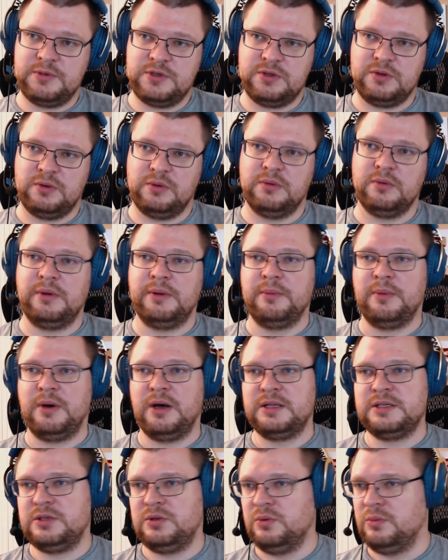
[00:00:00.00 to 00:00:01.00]
So
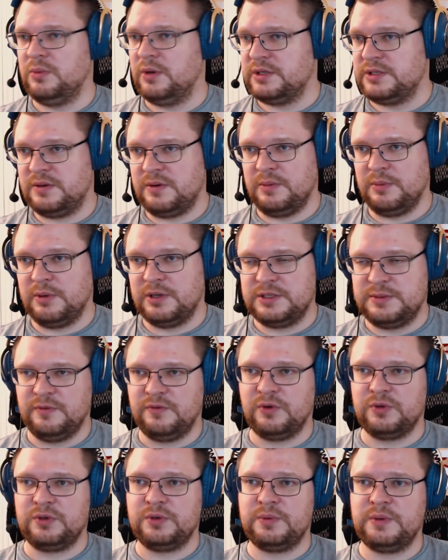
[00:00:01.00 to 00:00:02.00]
months, two months, three months
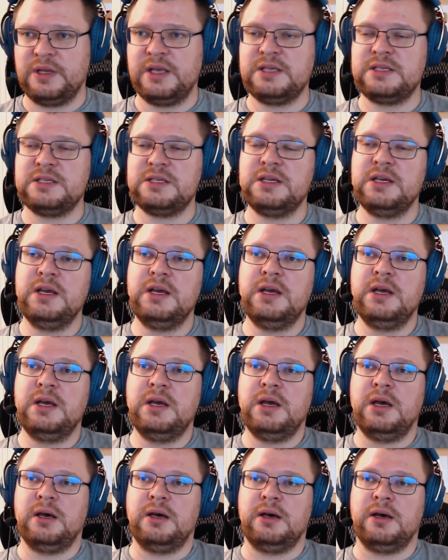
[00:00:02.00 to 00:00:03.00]
before the release,
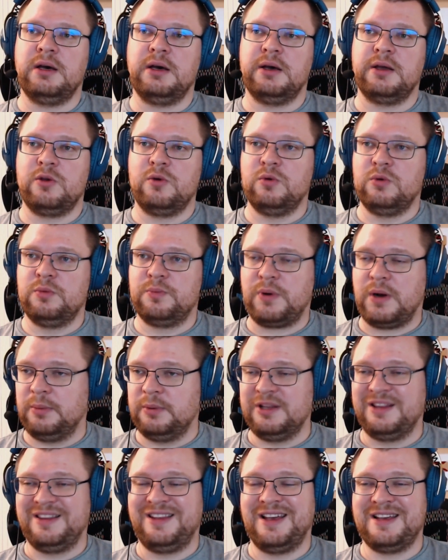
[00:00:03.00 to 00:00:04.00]
uh, you will
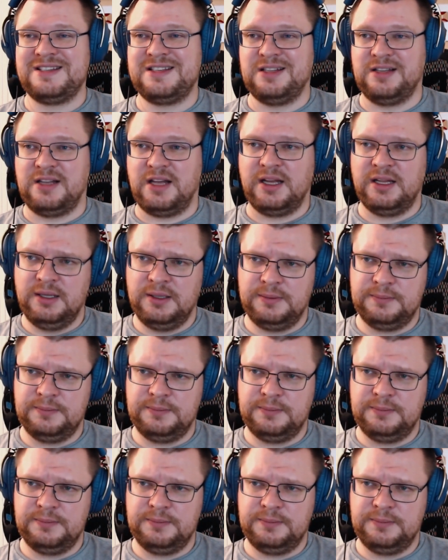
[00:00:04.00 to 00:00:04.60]
probably test a lot,